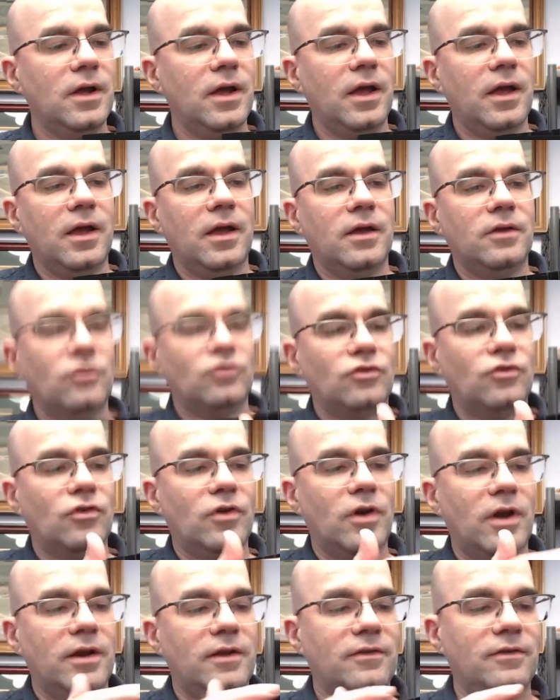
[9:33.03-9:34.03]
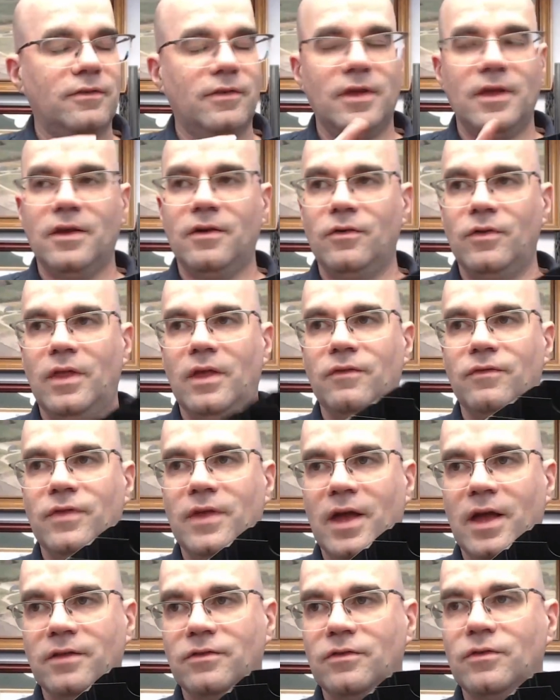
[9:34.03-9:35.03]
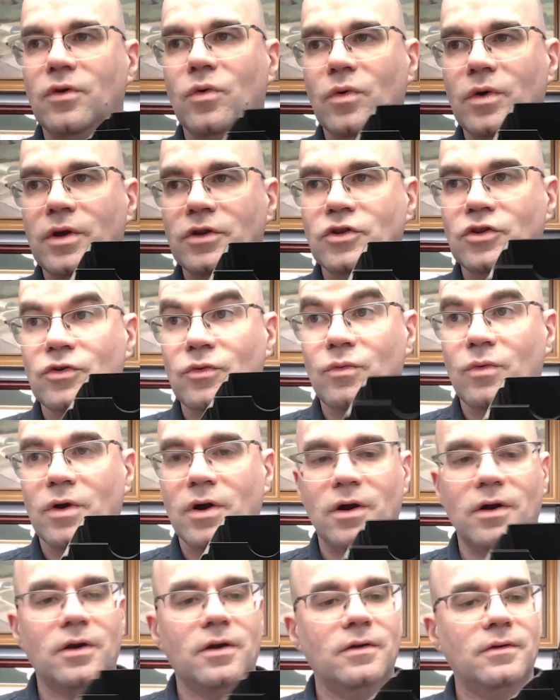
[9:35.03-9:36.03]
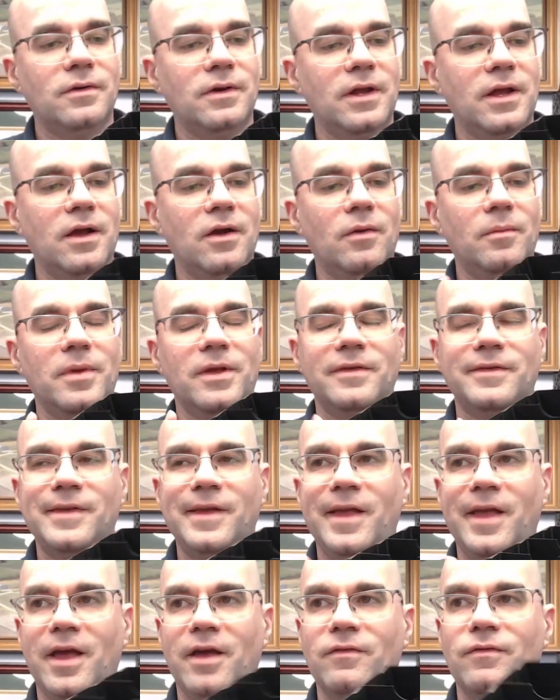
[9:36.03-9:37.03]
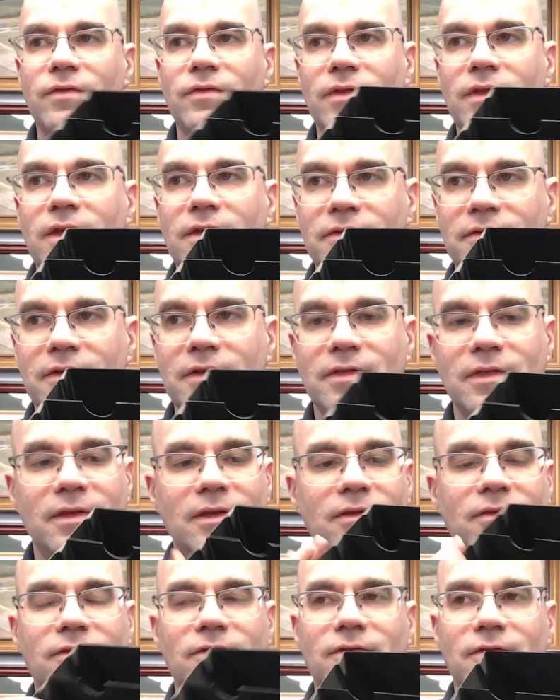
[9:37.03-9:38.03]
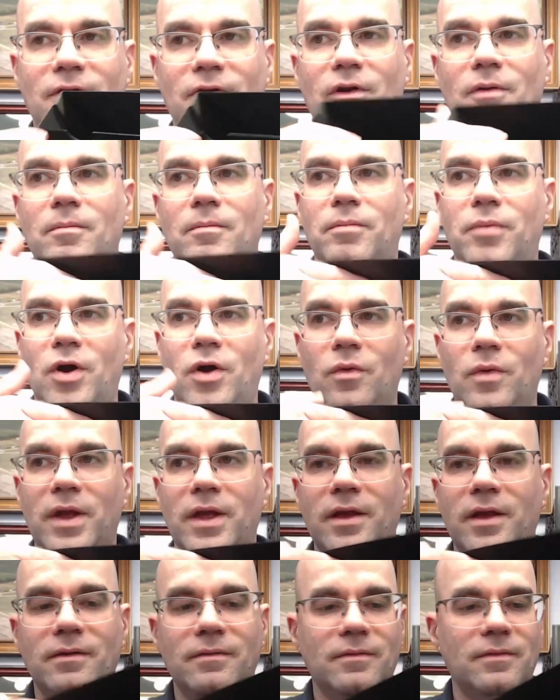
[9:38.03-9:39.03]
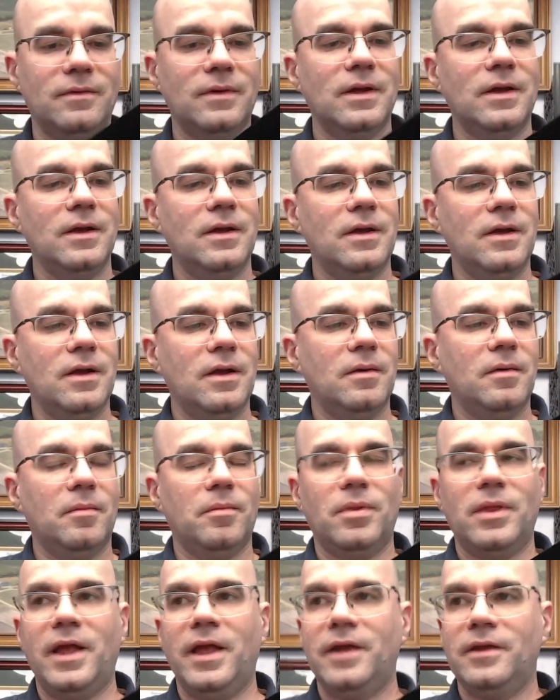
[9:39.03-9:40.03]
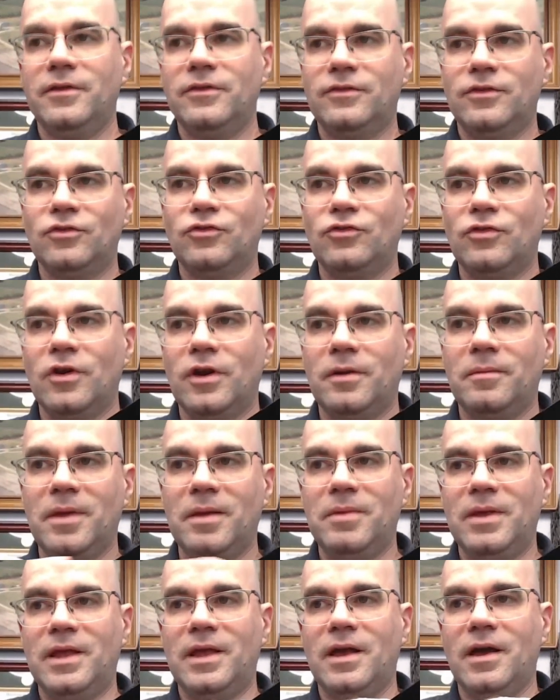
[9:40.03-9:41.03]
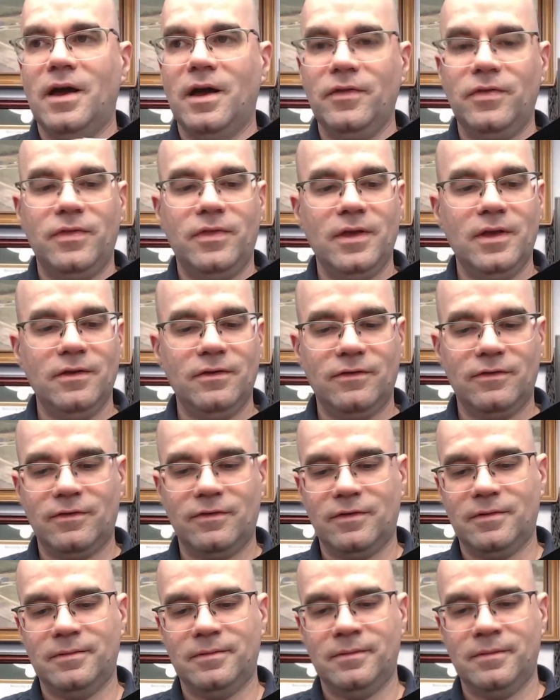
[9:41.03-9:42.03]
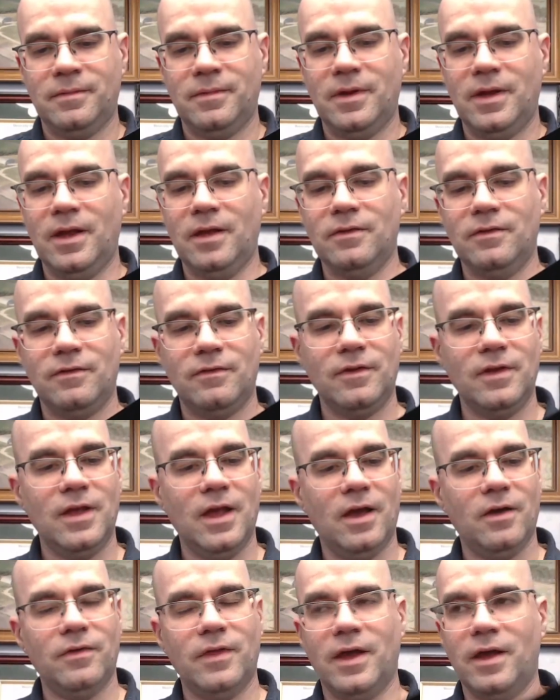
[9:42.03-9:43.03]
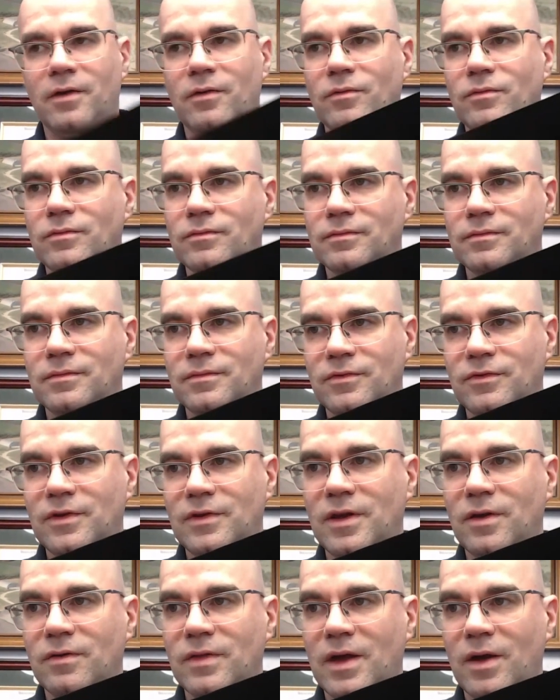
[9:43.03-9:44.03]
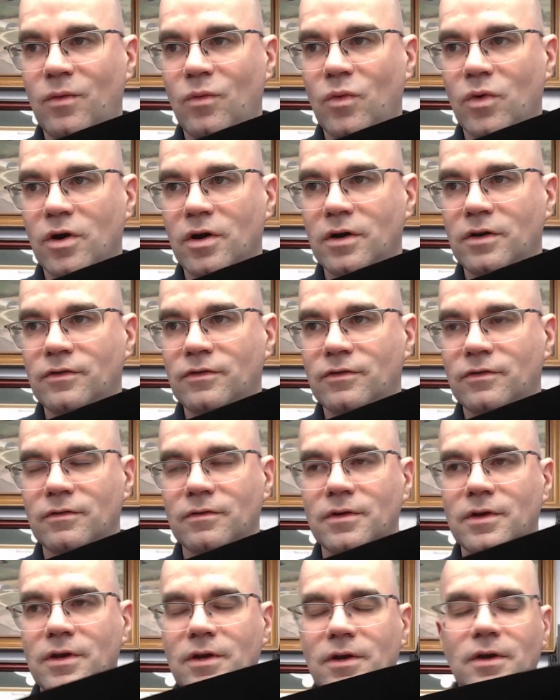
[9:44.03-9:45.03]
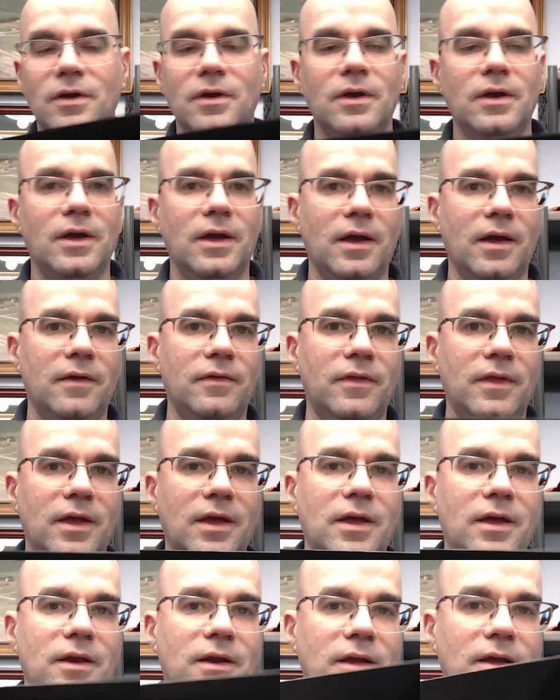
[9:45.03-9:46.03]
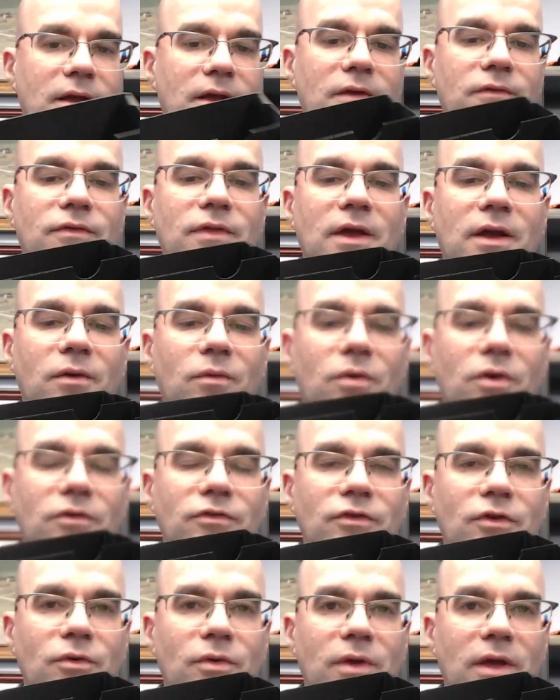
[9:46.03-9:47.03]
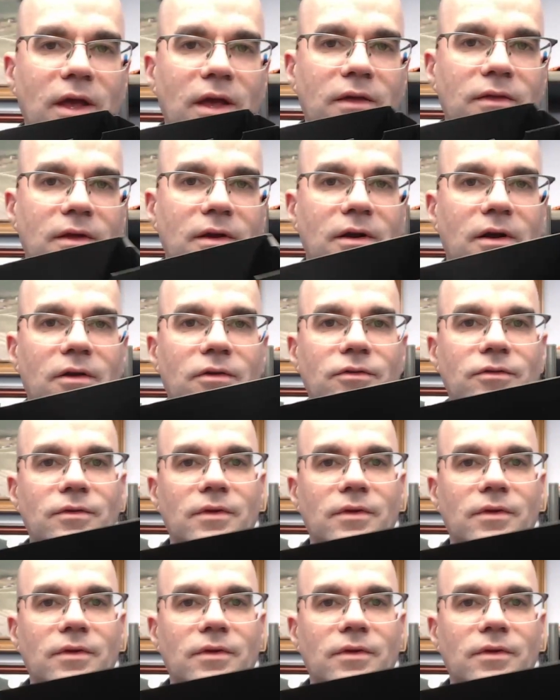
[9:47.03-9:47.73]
and try to see if that's going to work. Now, because I have this and these are bowing, plan is to try to maybe cut this and see how that works. And then if that works okay, then I'll